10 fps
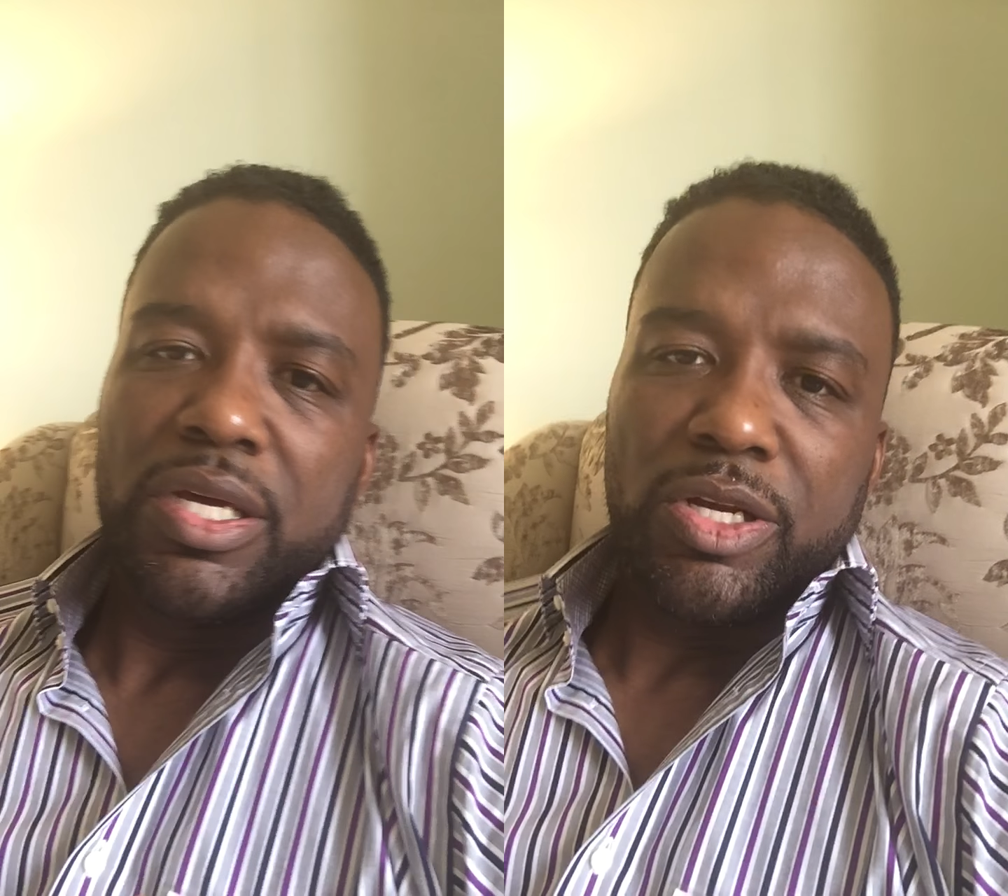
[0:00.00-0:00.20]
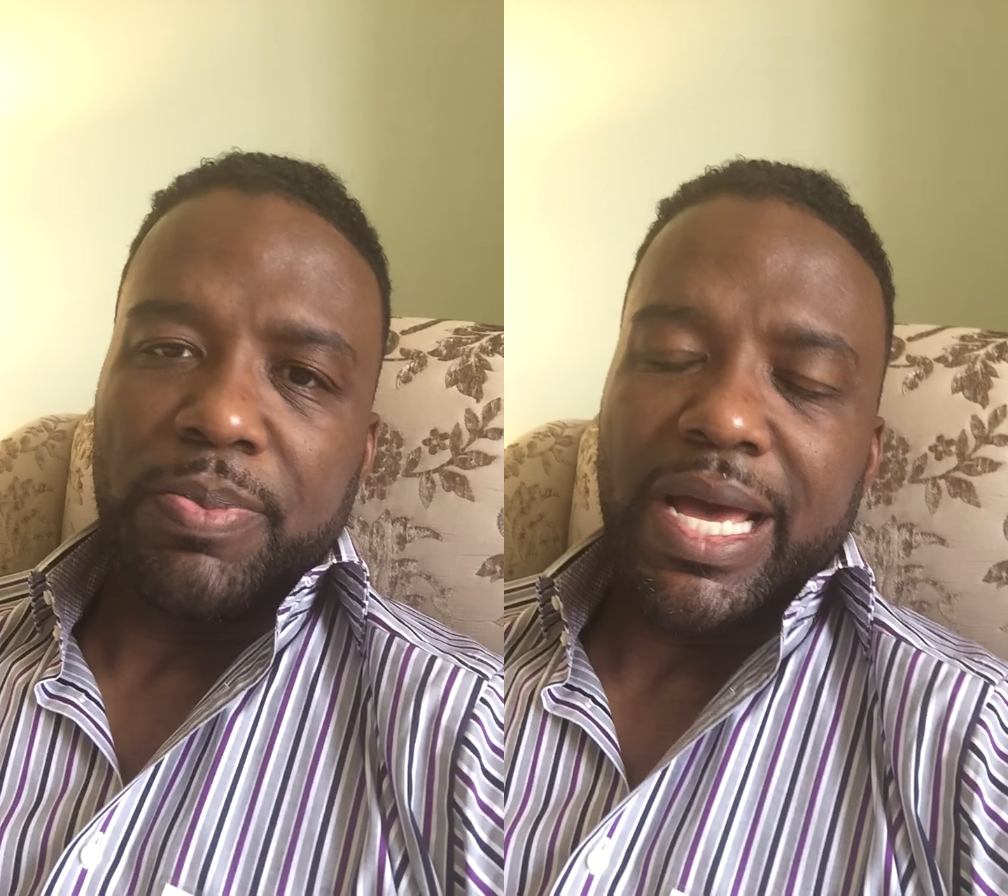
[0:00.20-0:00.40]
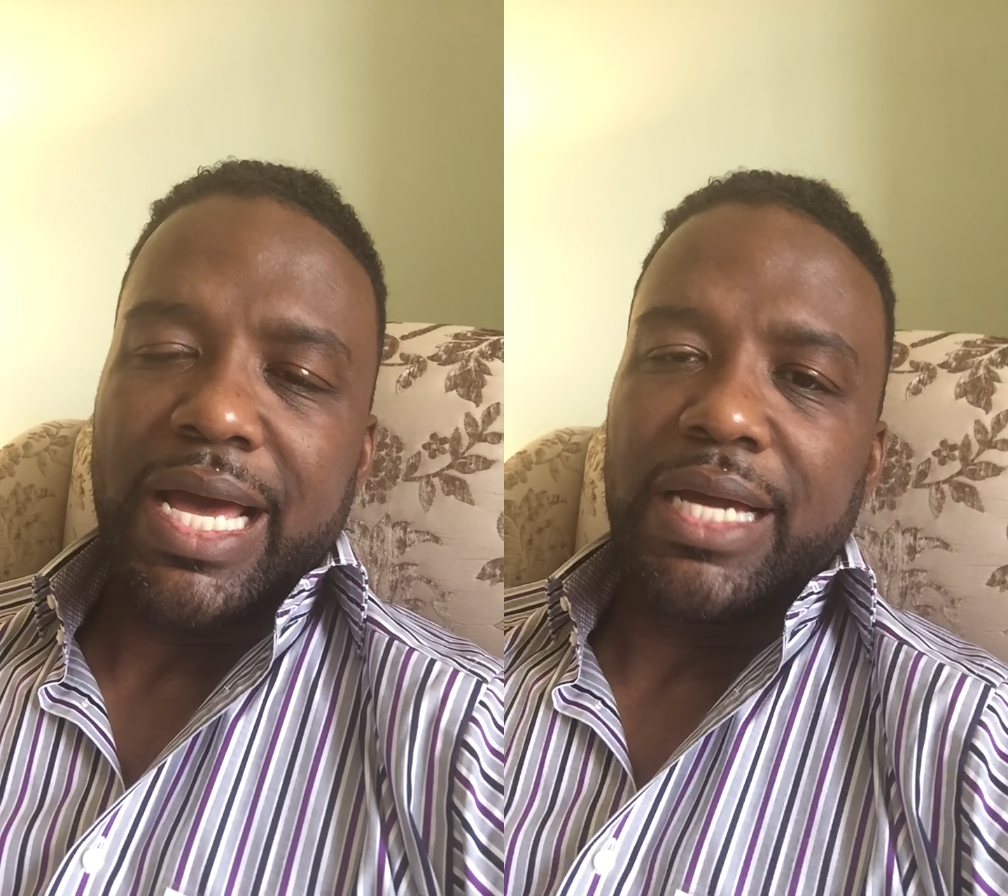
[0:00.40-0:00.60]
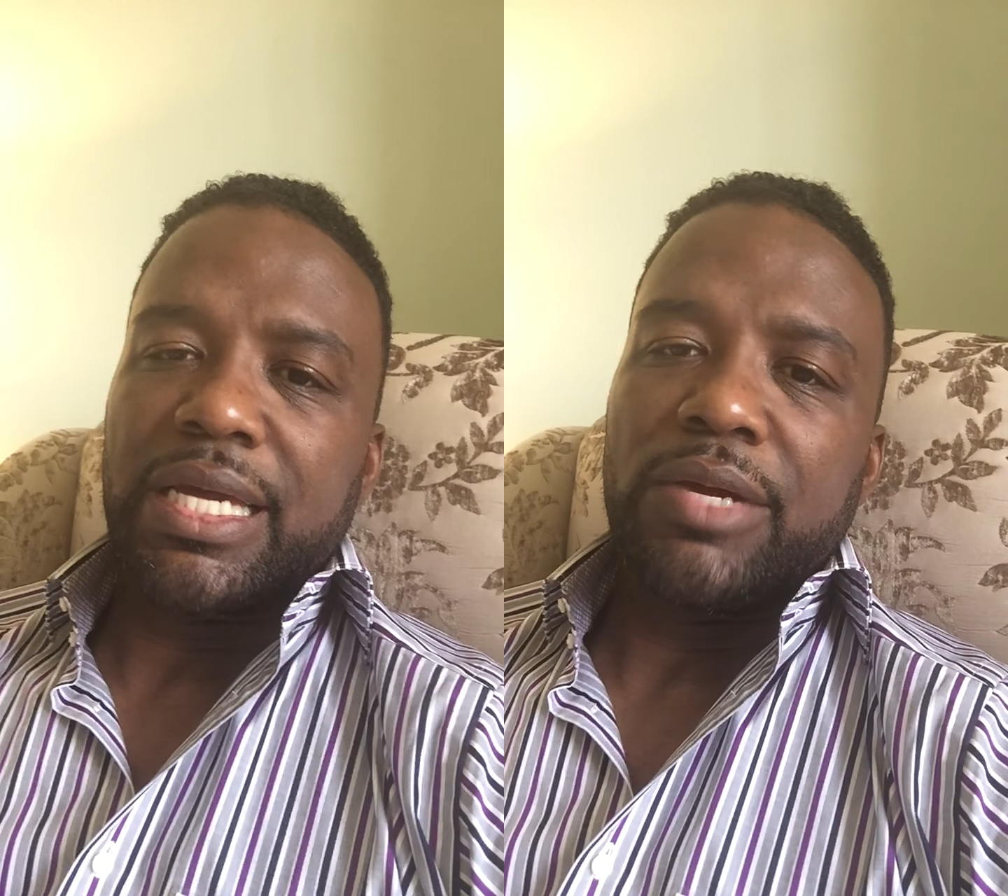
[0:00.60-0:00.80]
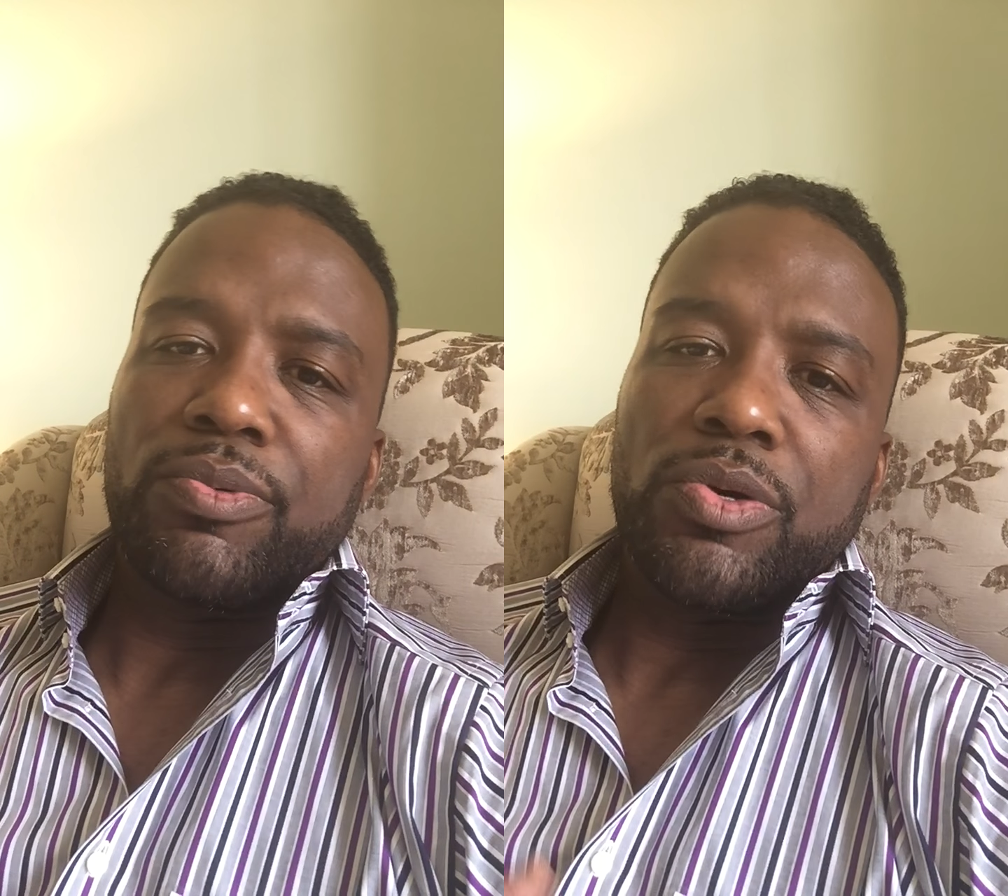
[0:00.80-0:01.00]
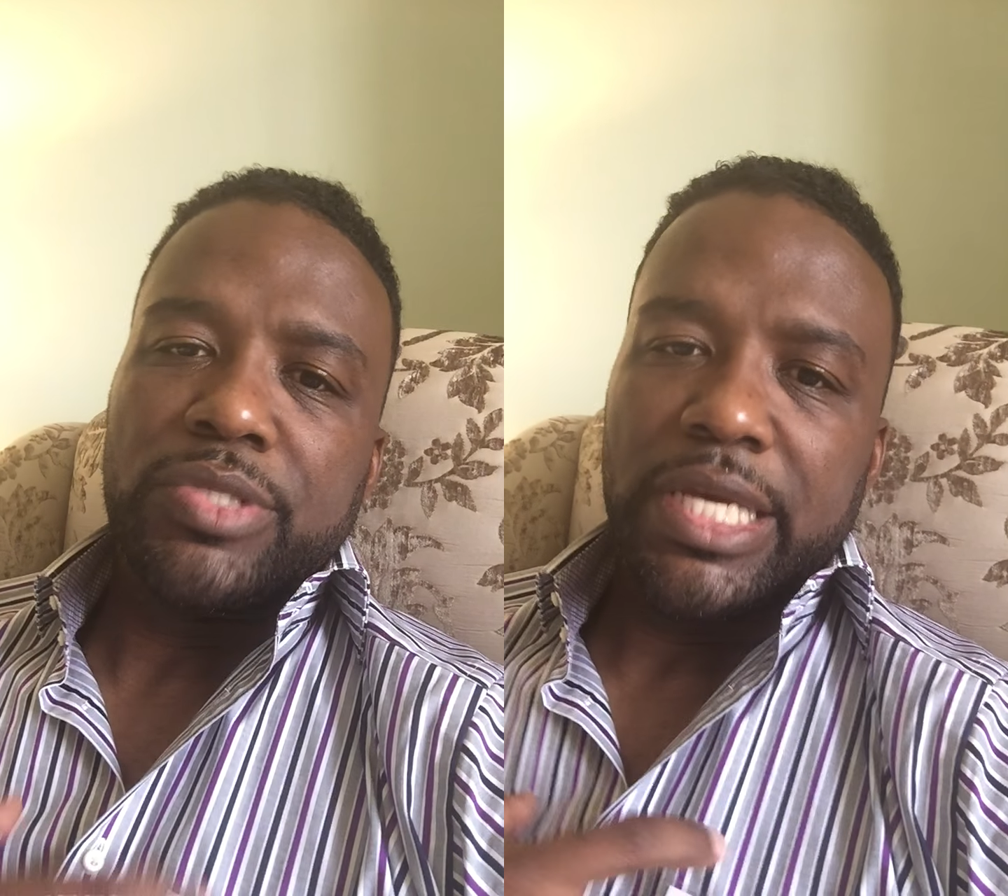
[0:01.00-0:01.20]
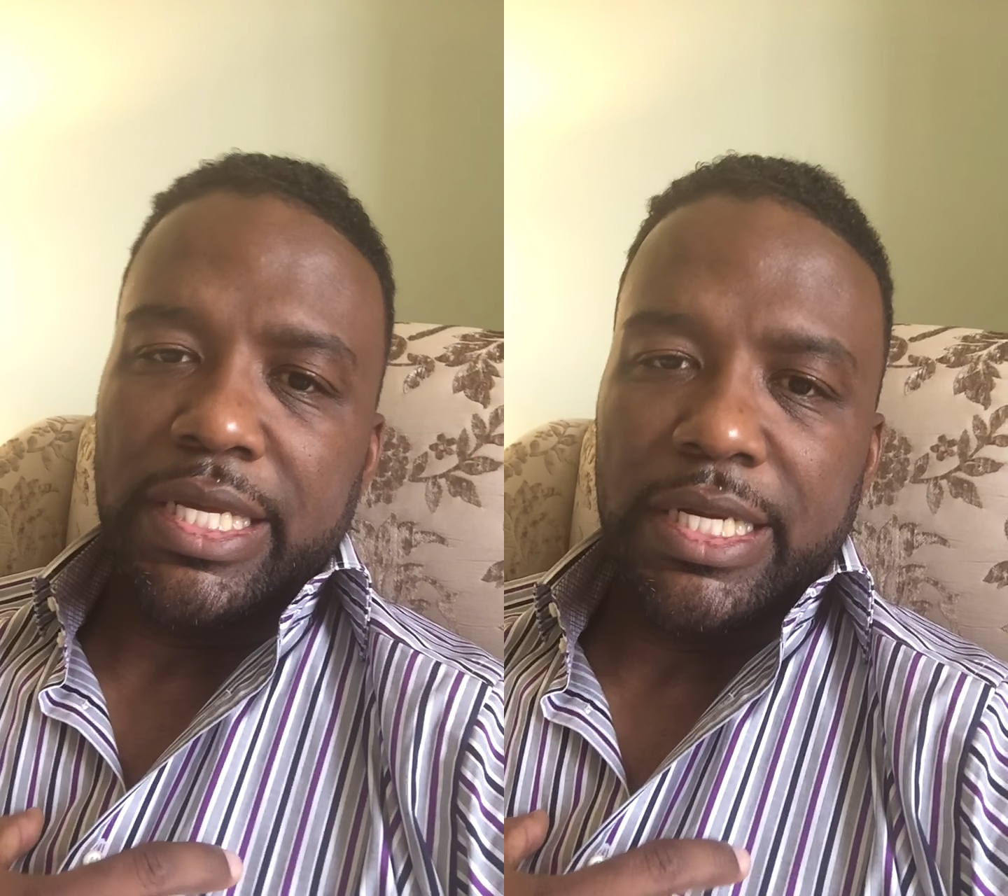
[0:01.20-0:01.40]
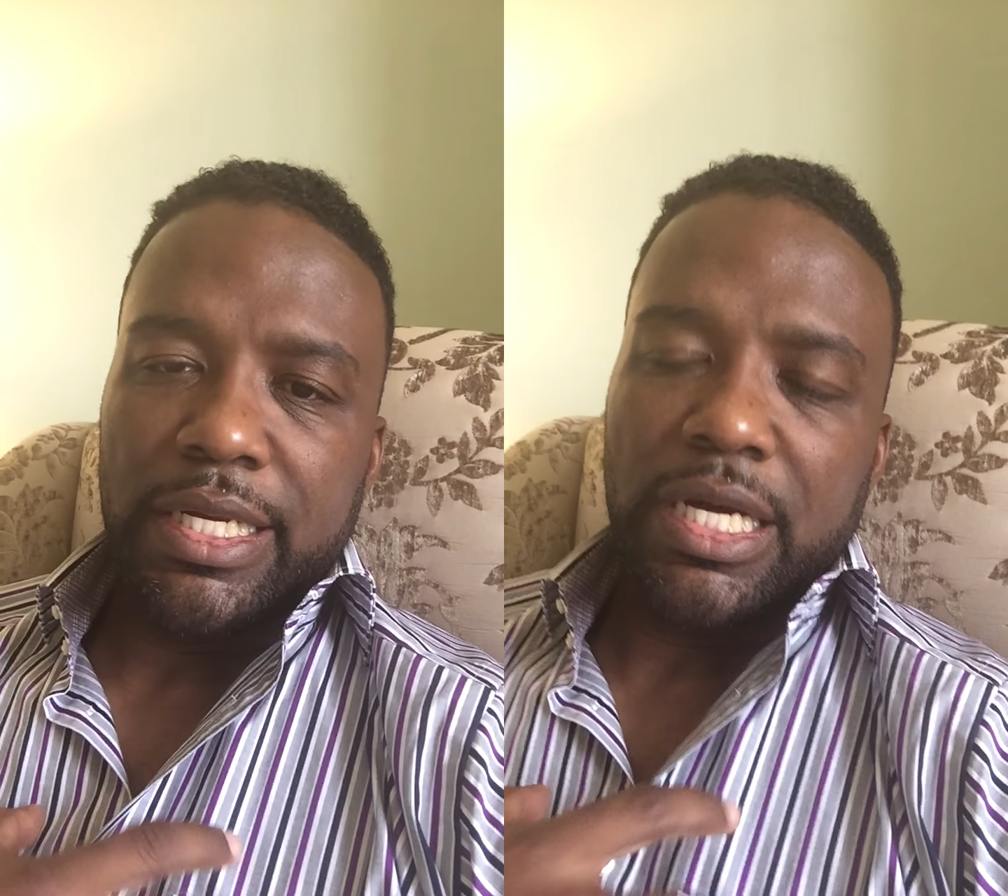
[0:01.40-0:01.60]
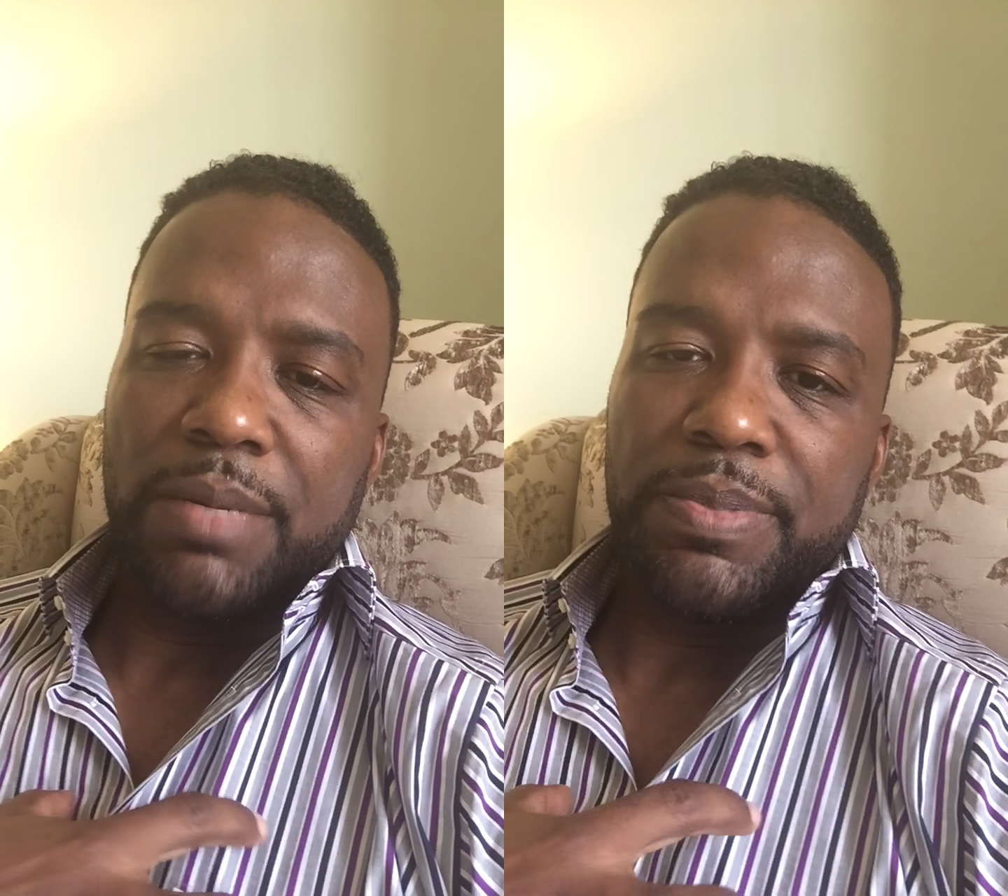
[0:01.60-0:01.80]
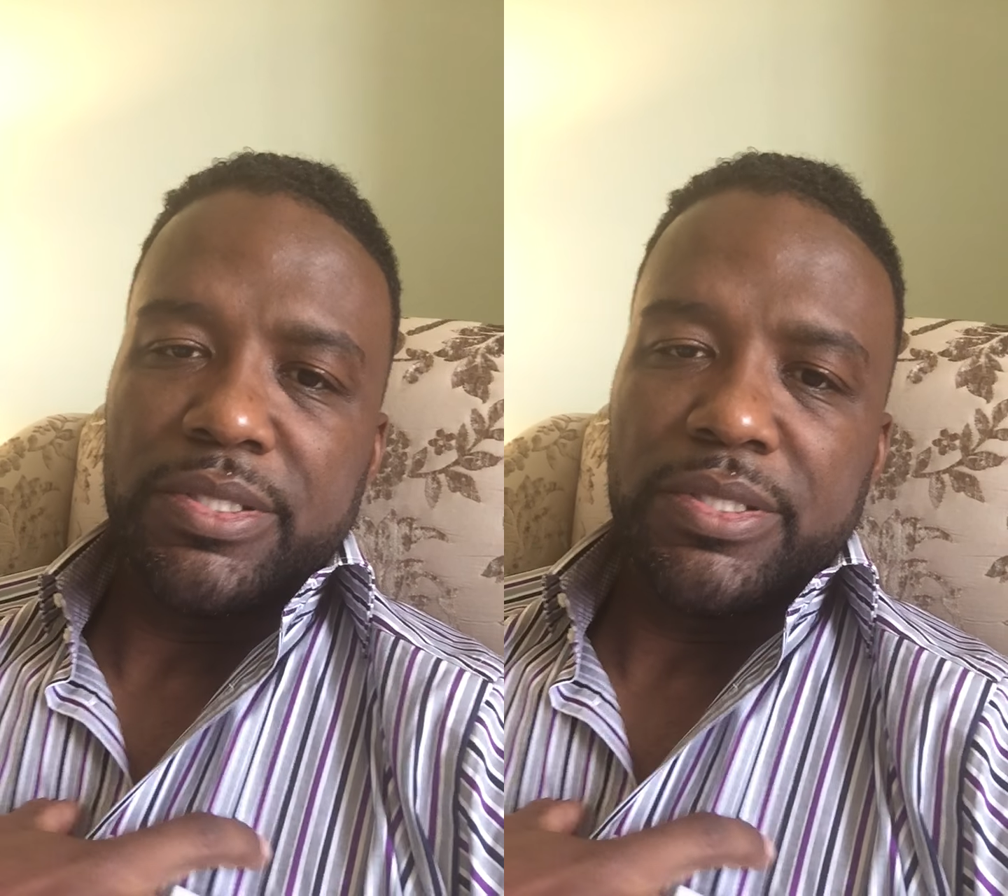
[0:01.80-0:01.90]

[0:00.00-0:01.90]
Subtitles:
your back and rotate it up